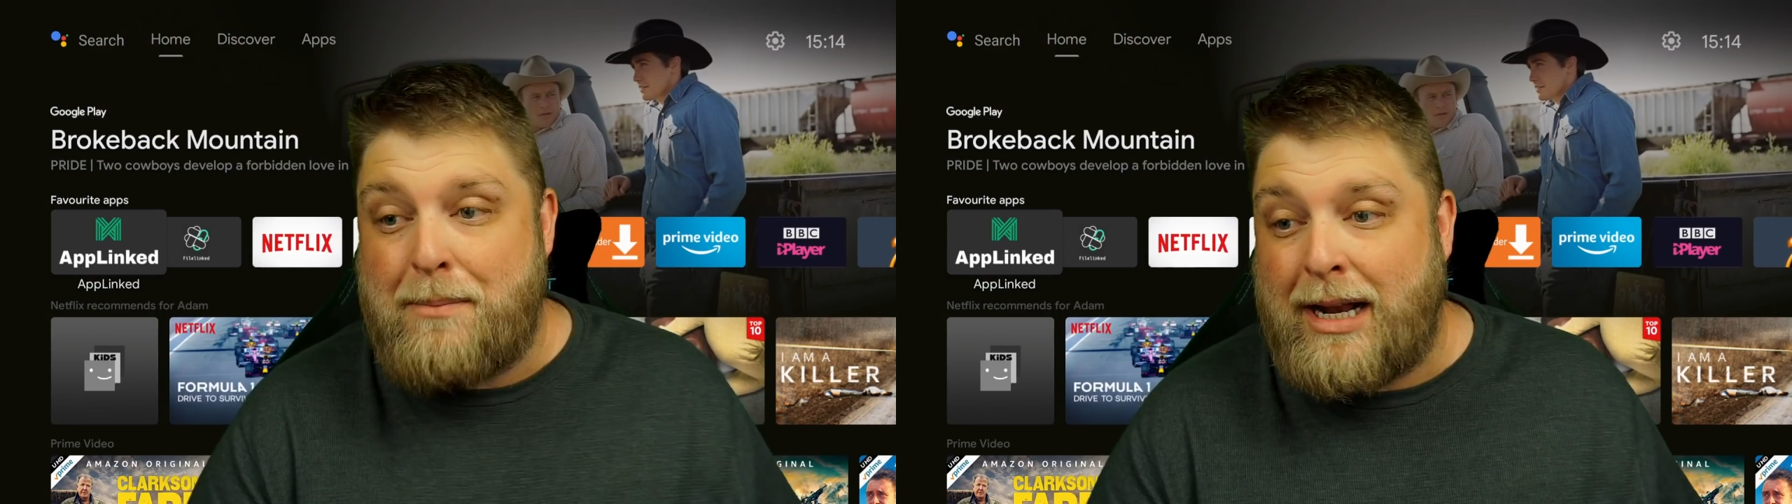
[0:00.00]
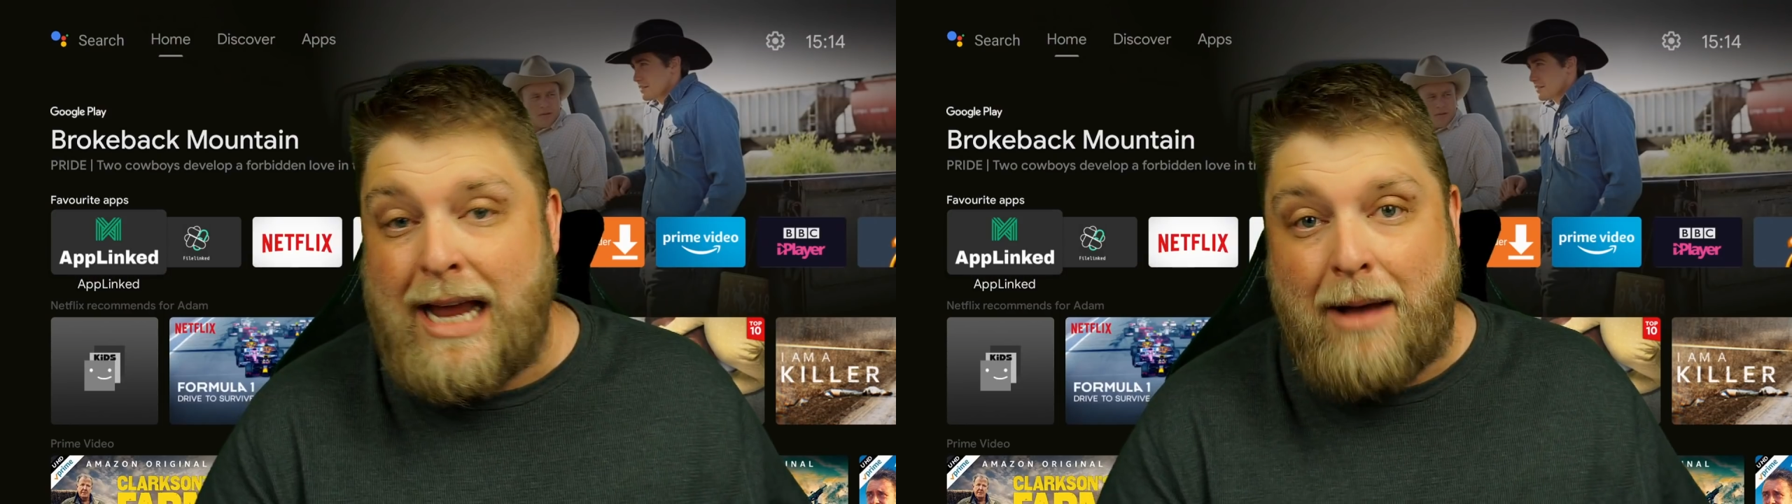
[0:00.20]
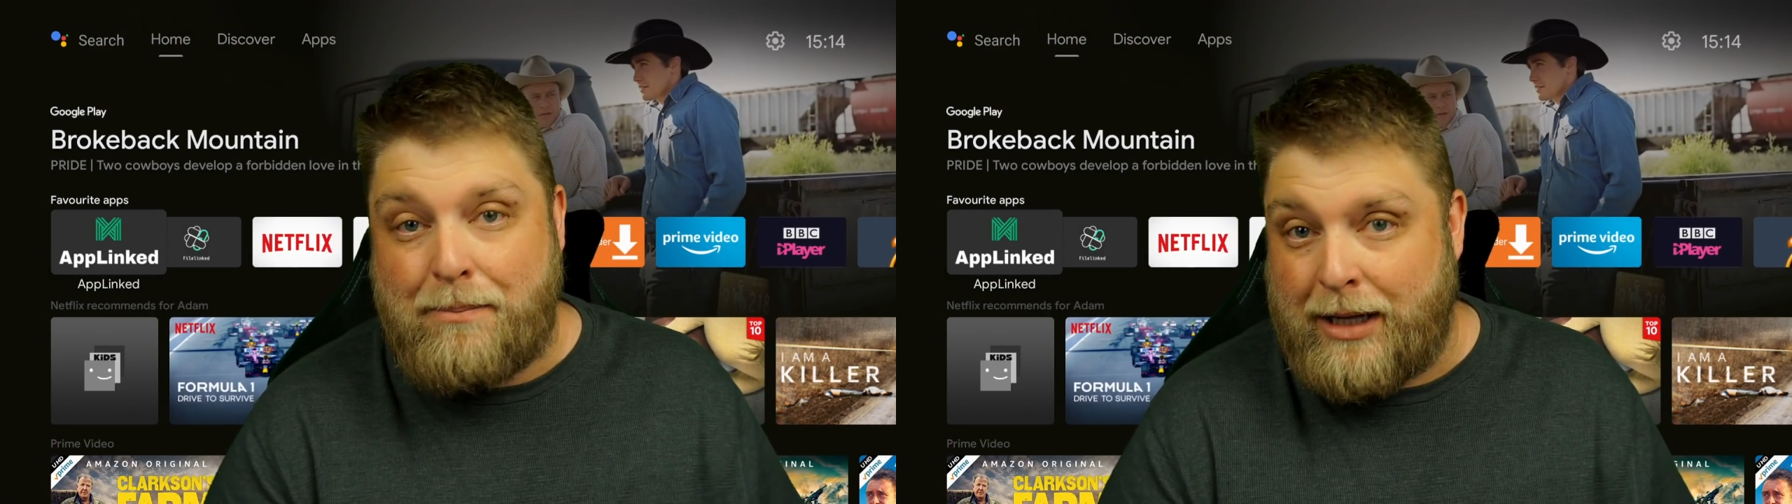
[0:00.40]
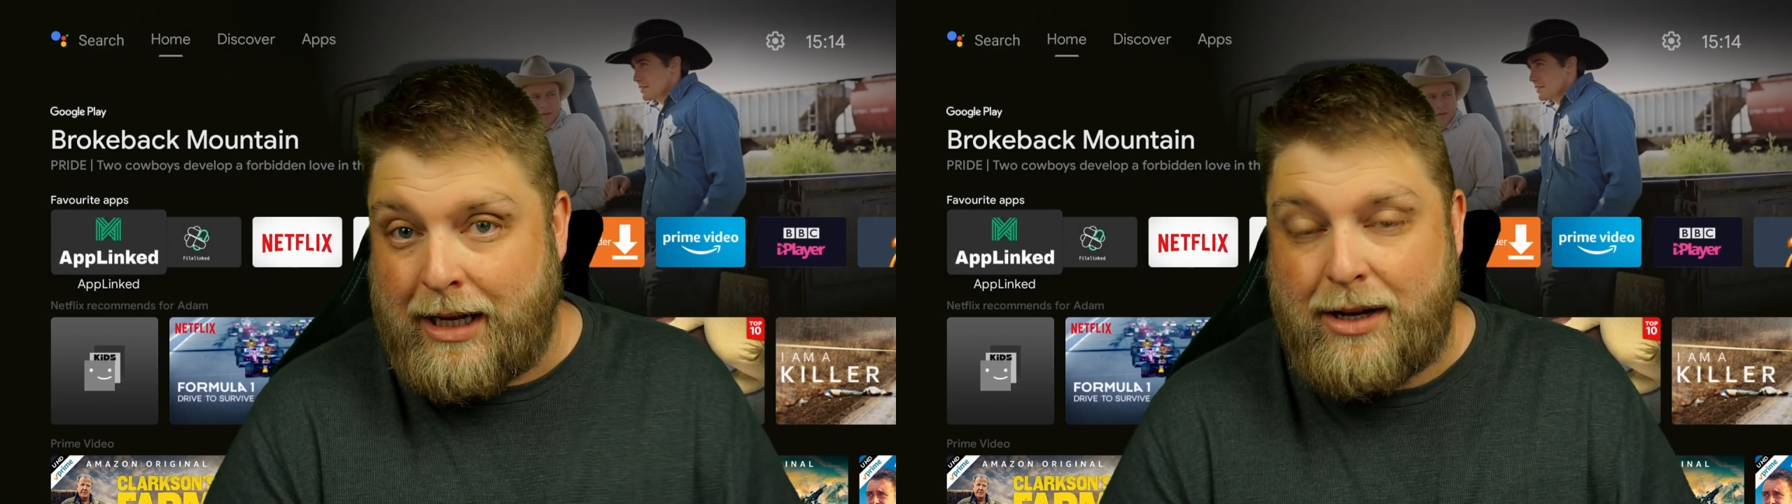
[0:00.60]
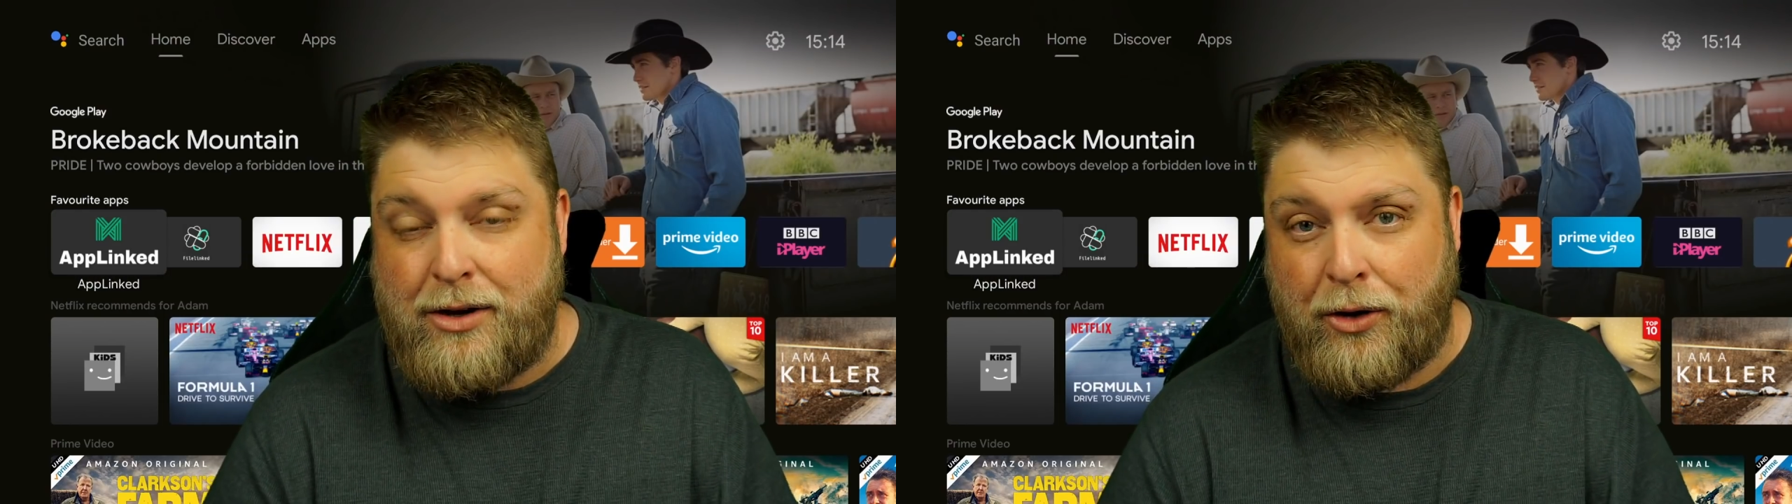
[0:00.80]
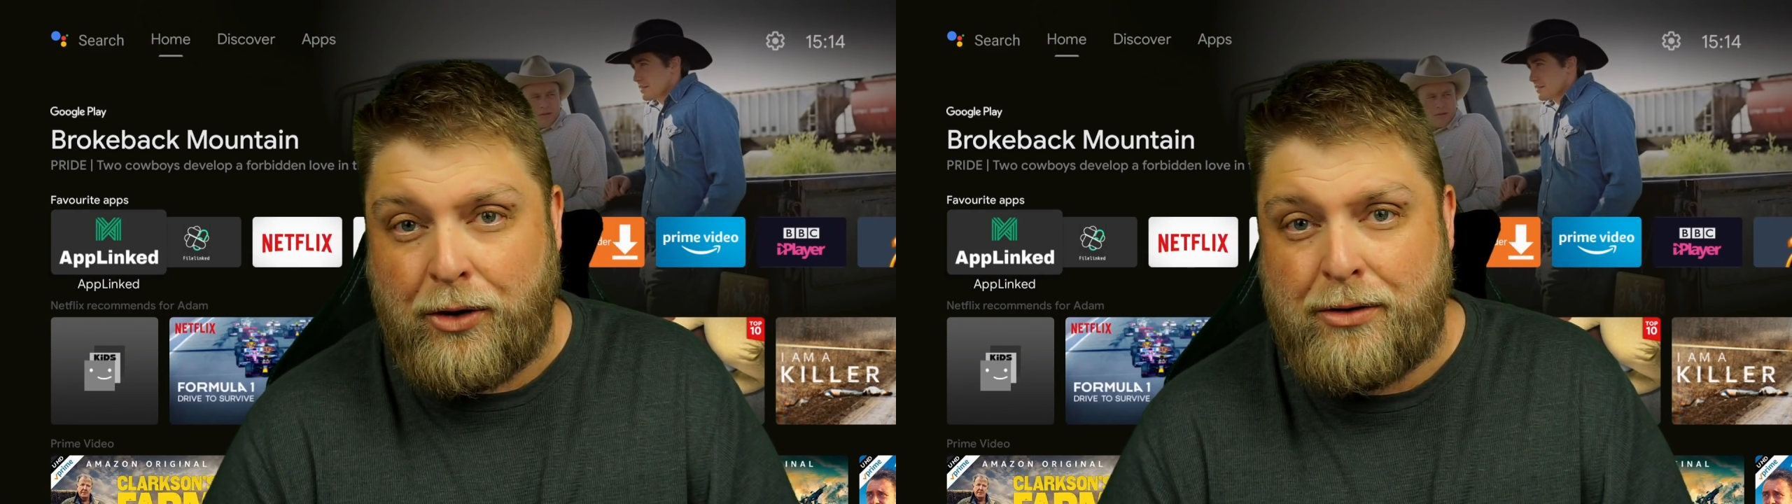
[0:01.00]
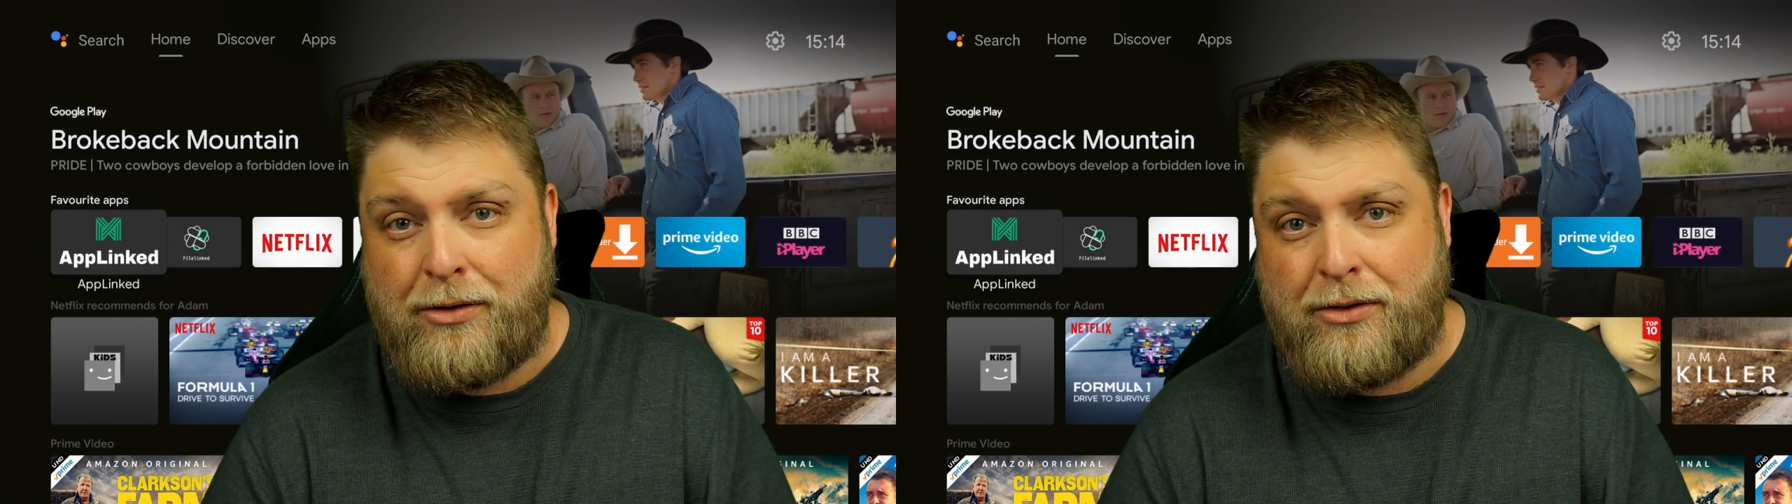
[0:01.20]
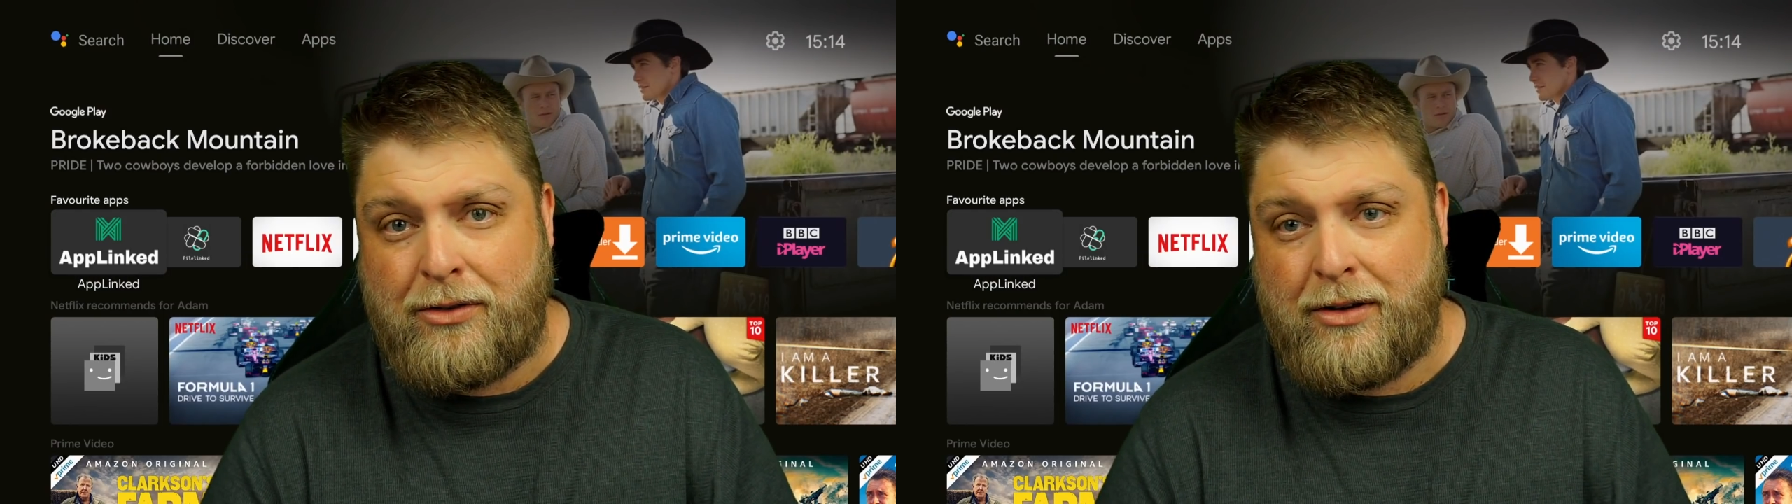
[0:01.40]
many AppLinked
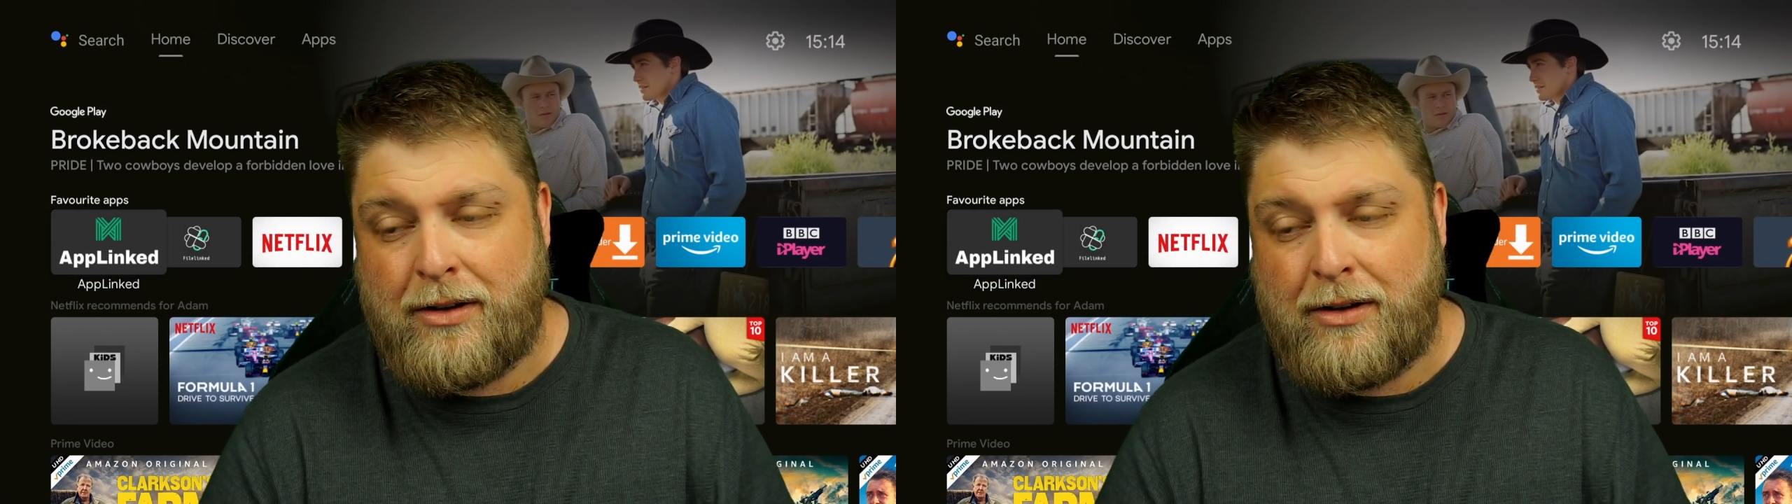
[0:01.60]
codes,